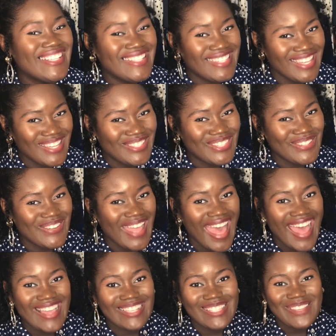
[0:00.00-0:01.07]
See you soon,
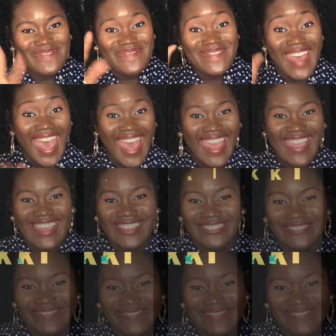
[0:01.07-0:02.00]
guys. Bye.